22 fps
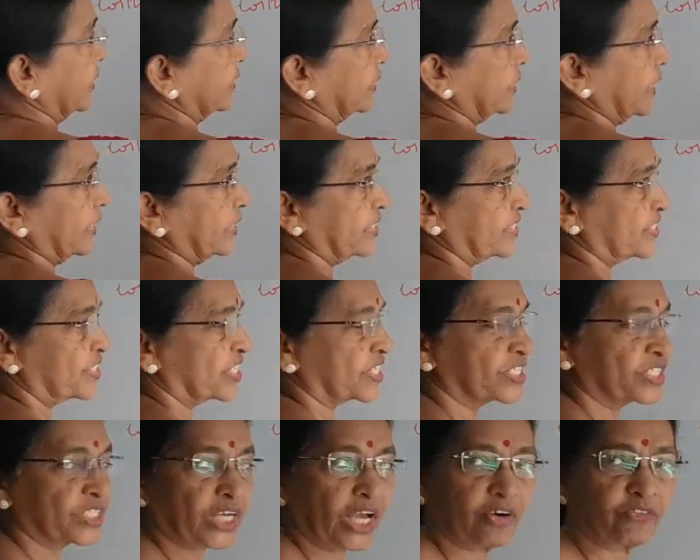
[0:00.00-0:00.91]
the
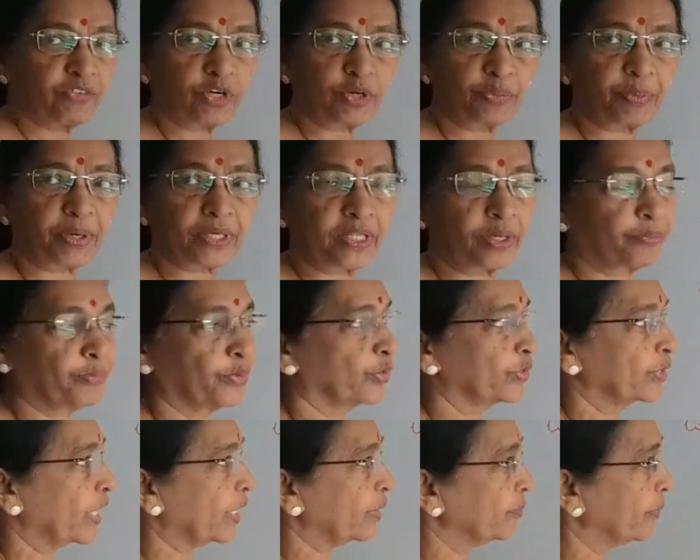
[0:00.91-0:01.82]
distance covered by the
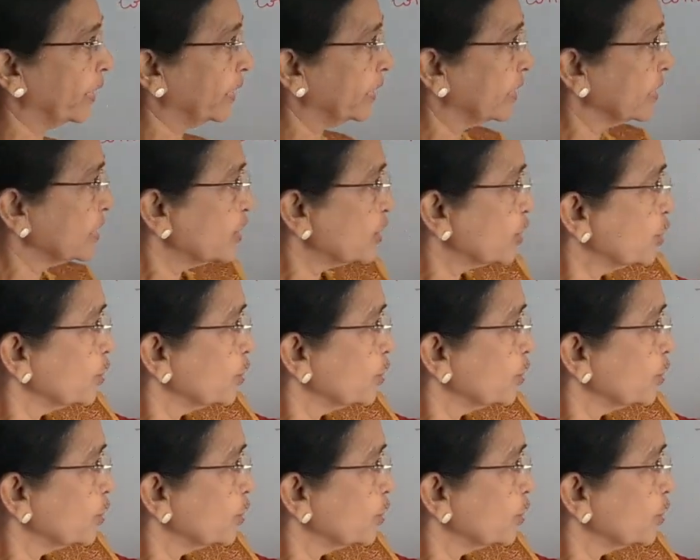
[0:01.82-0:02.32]
motorbike is